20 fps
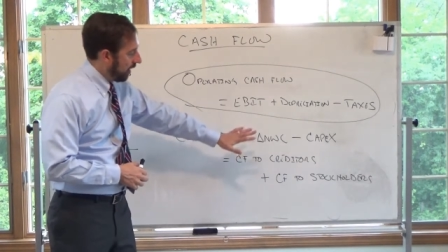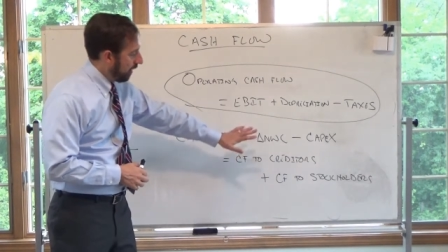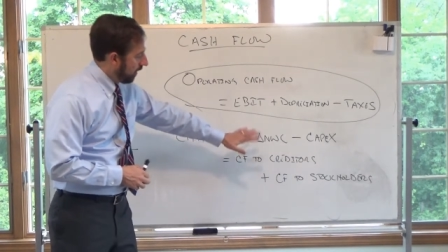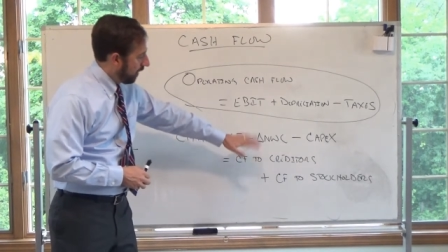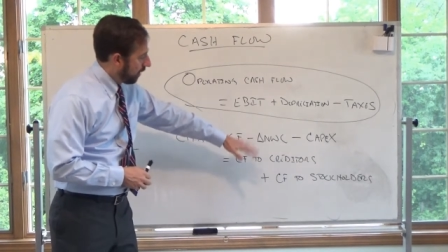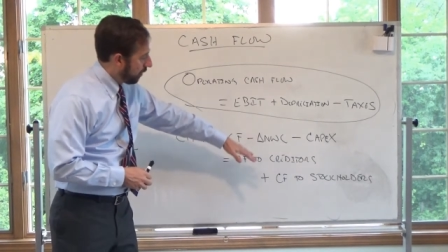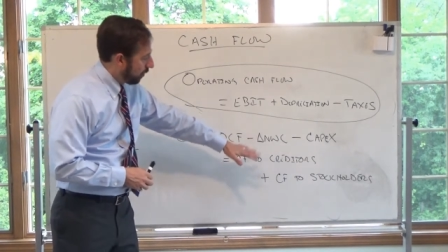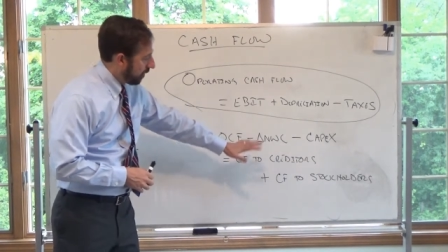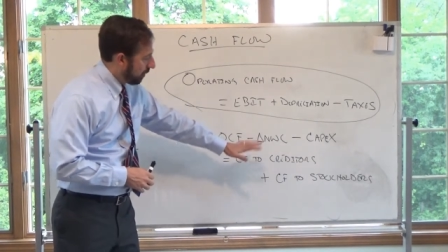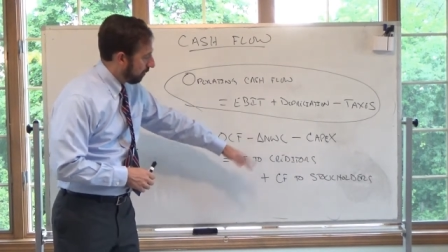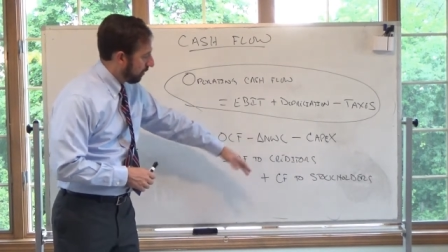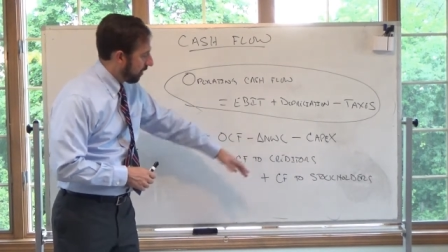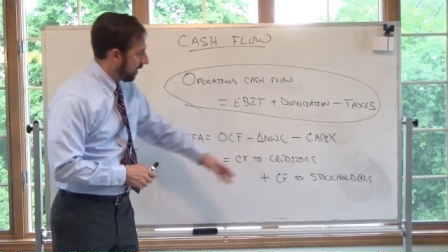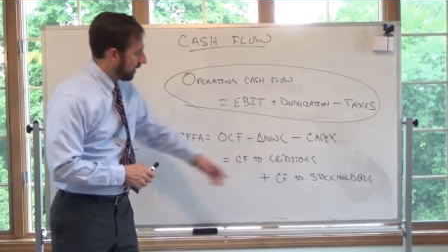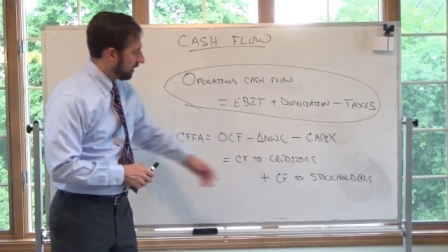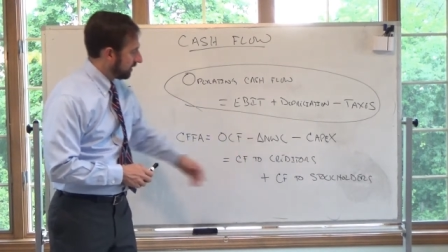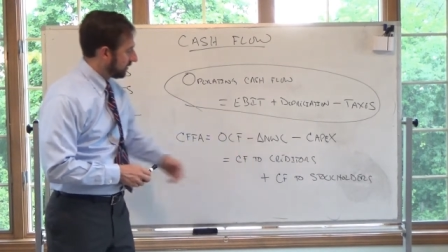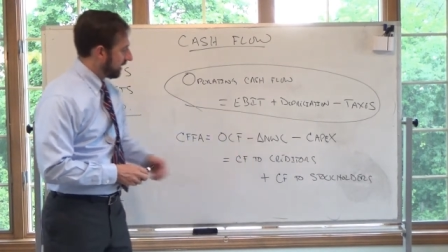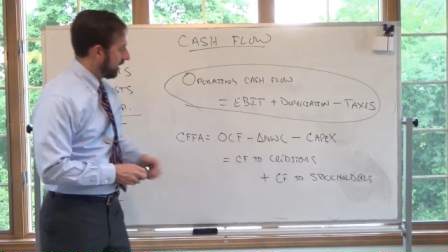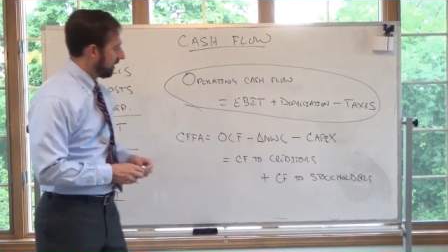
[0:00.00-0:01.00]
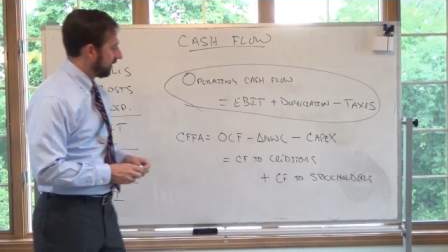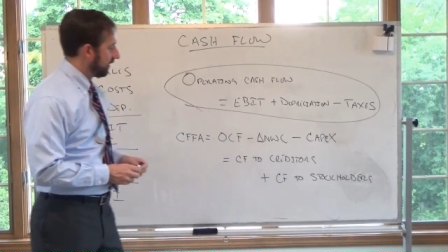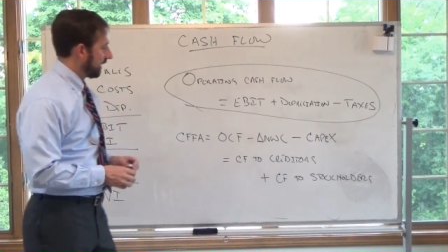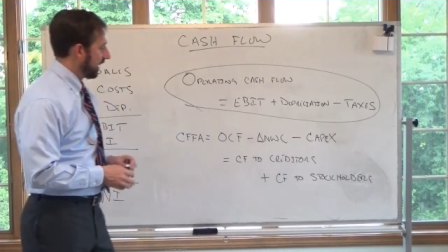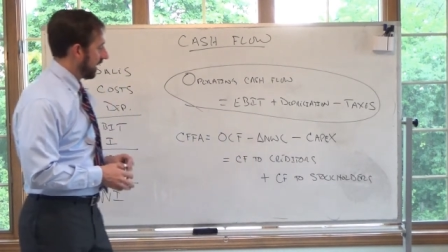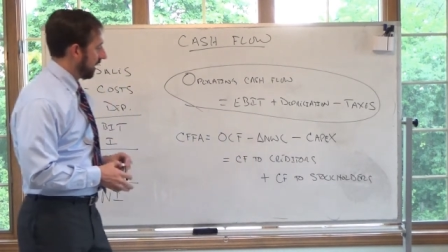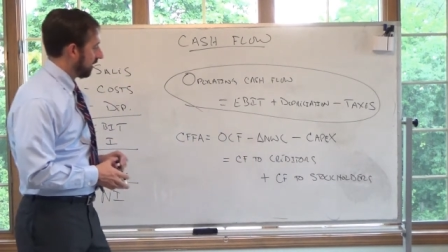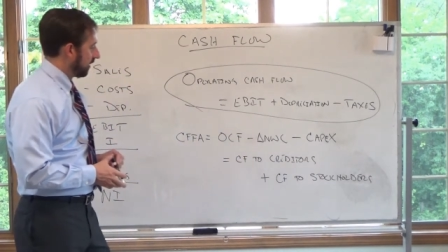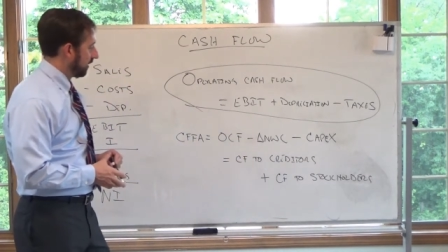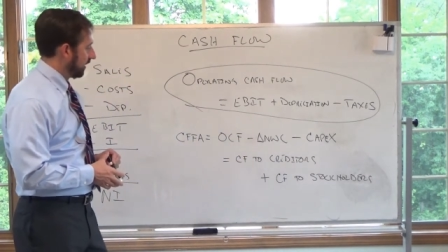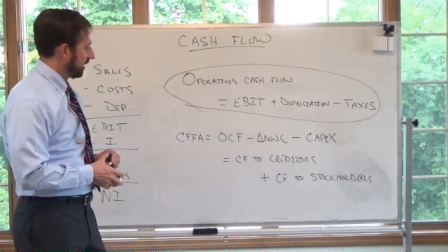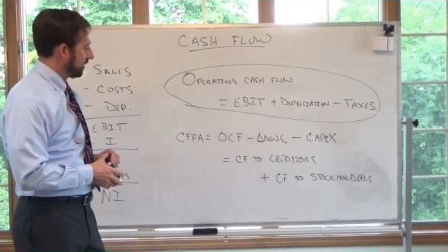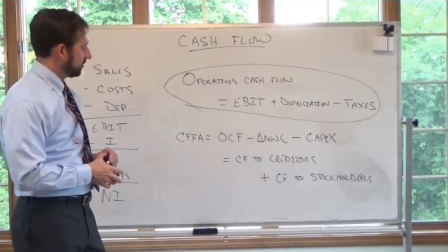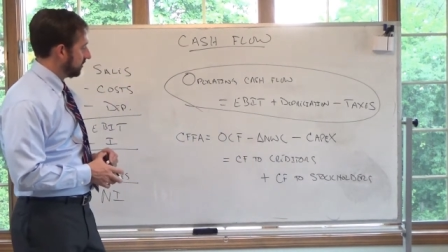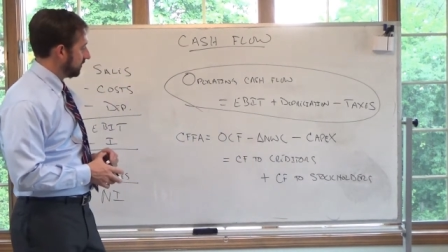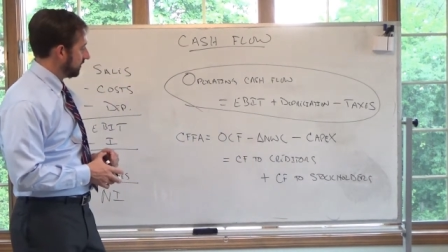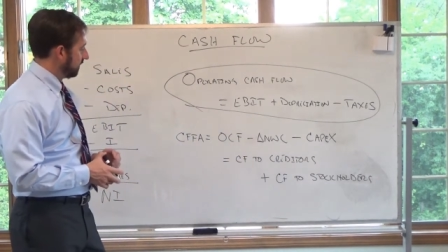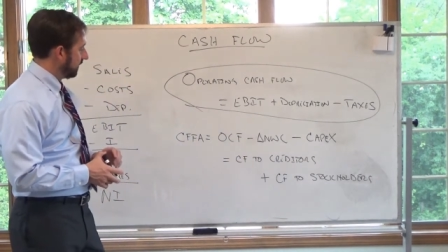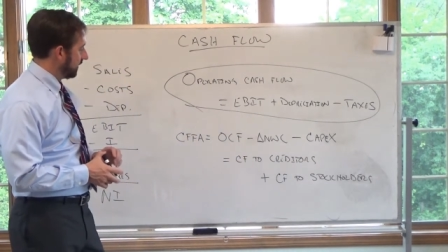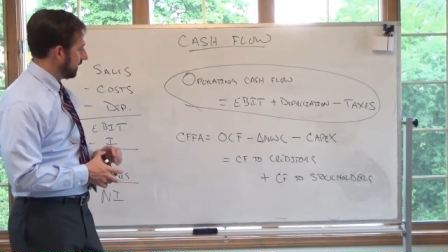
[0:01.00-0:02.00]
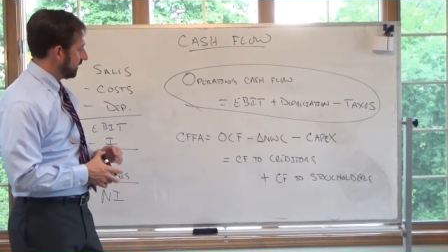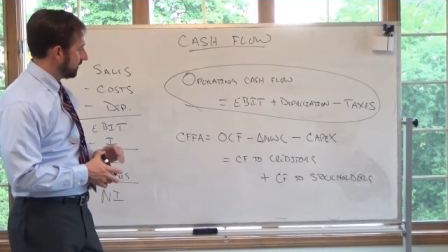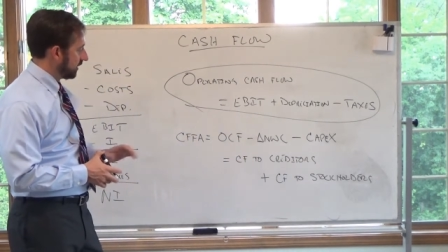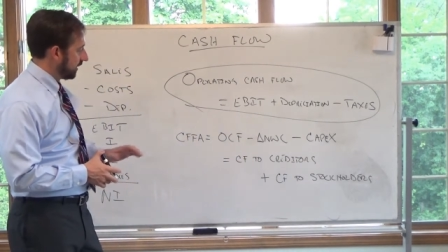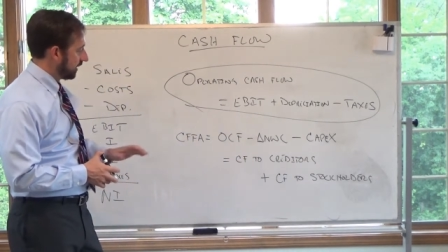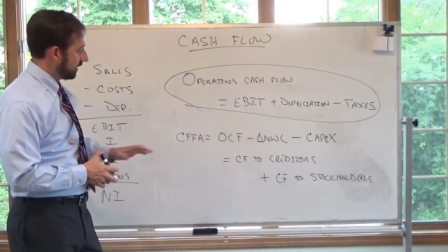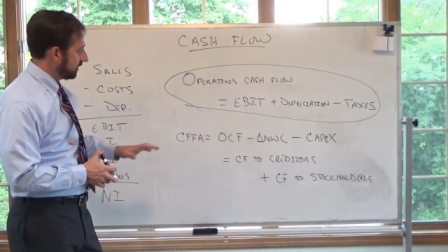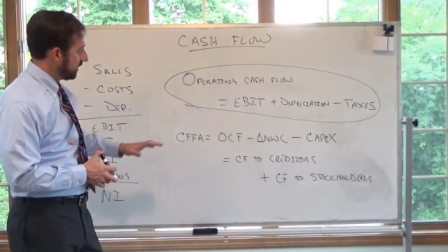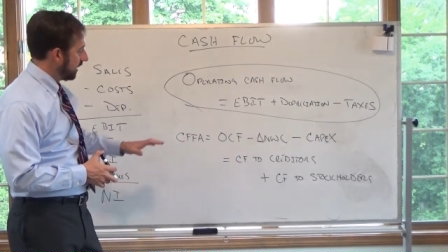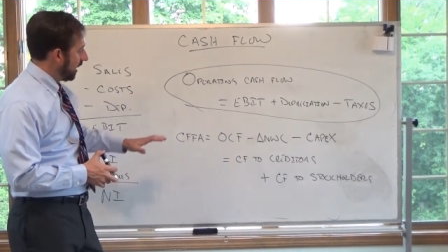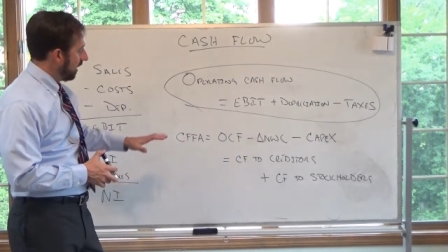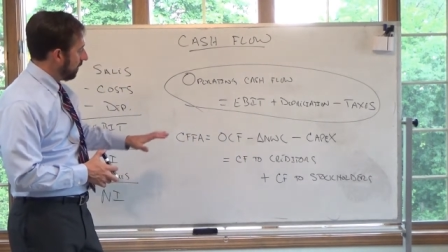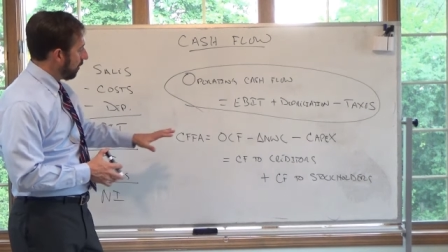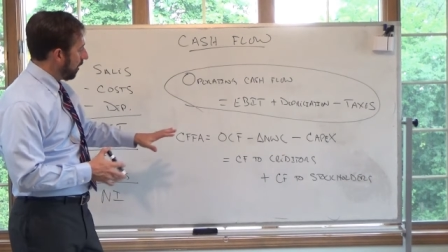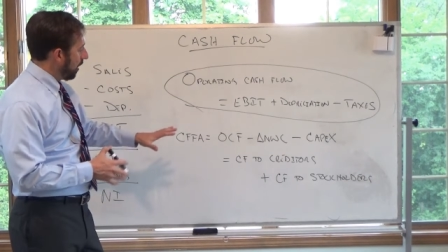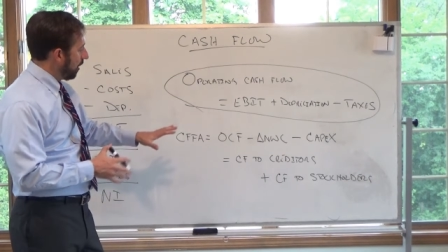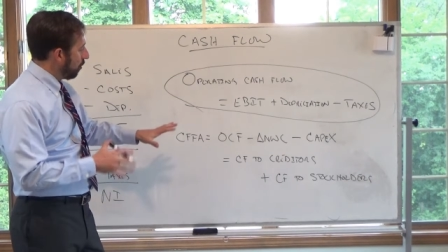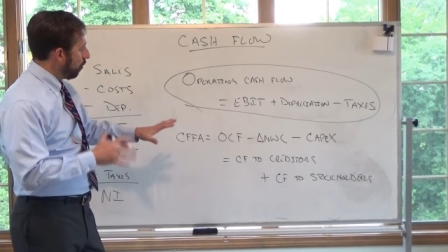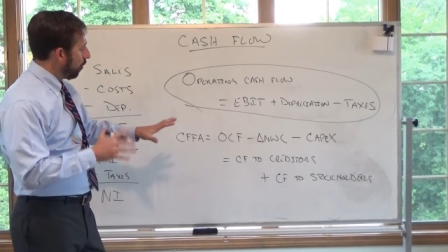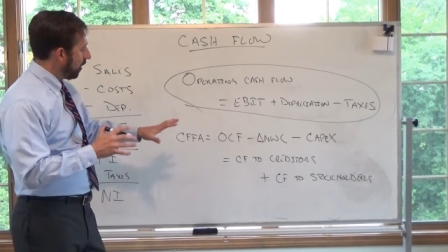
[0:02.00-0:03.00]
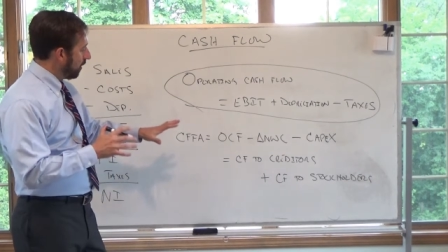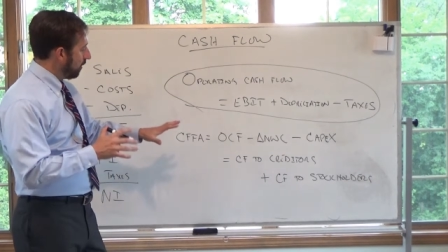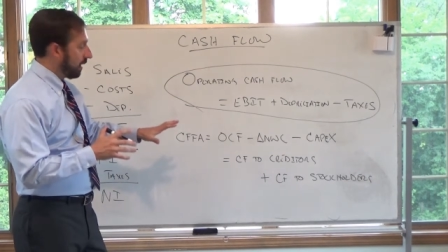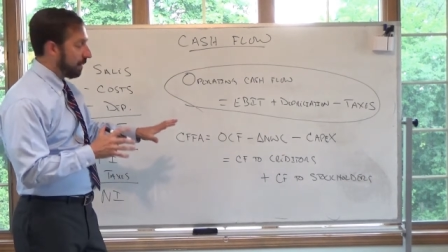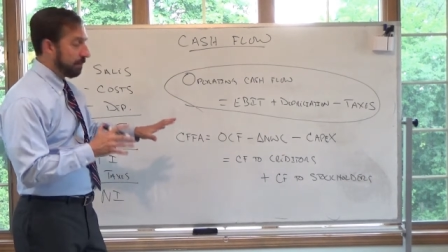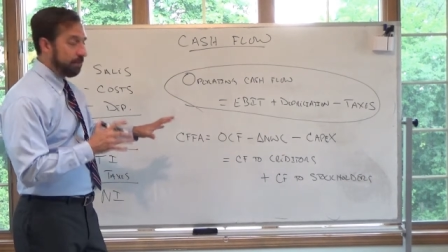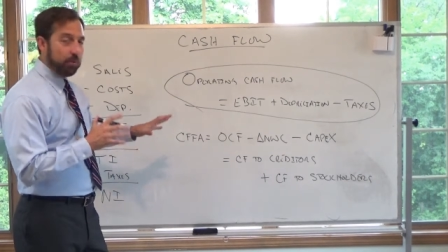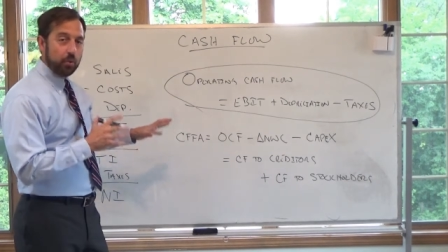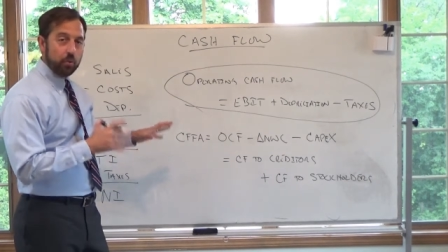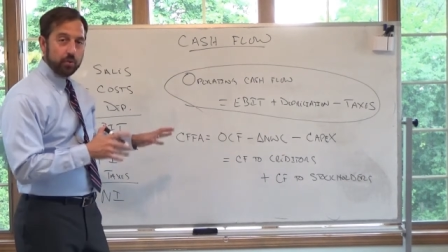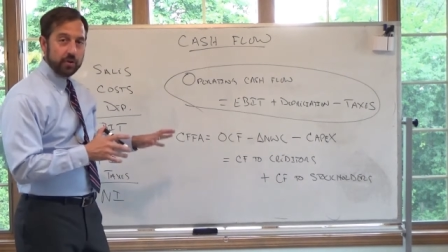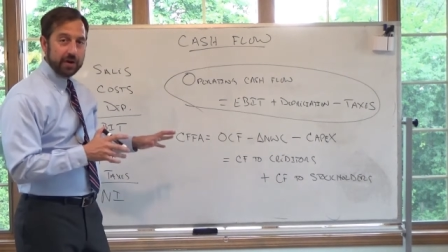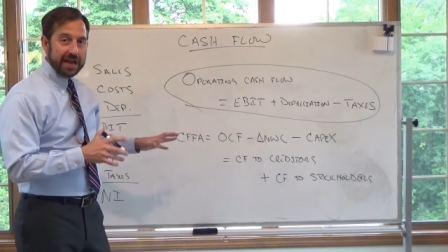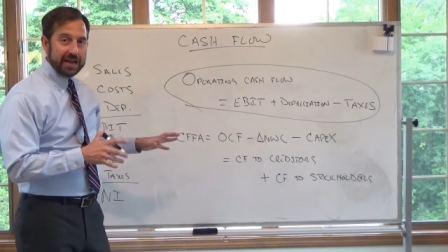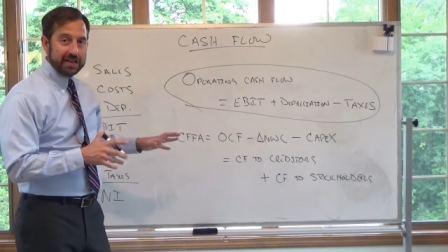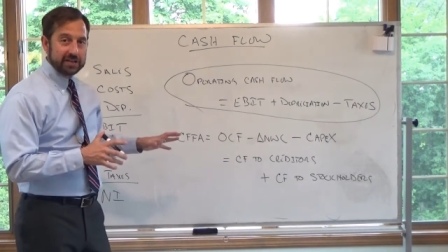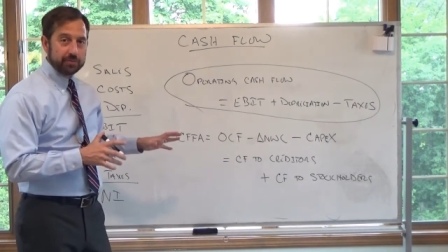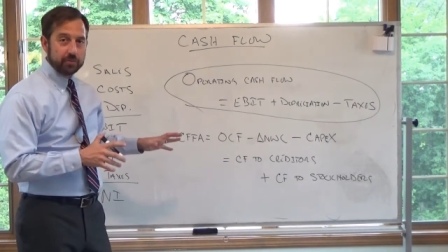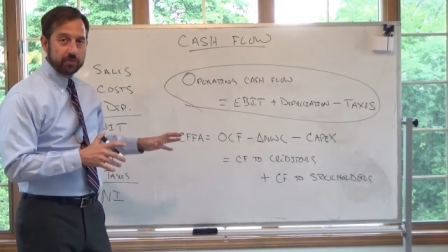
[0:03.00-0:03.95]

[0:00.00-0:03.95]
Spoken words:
I don't want to bog us down in the calculations of these things, but one important